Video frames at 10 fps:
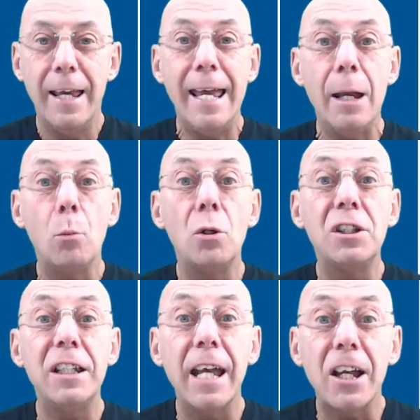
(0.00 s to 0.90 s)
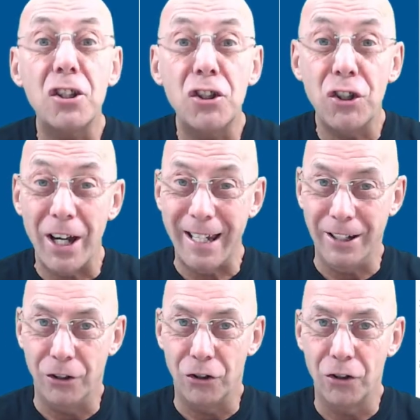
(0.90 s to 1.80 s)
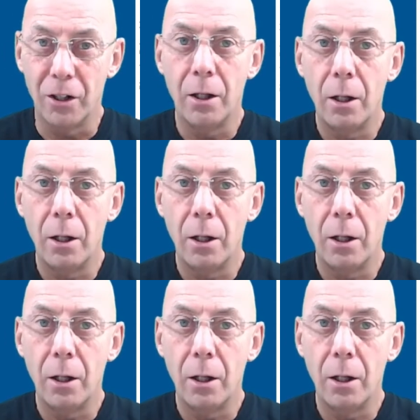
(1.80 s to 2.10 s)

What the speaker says: it was the exchange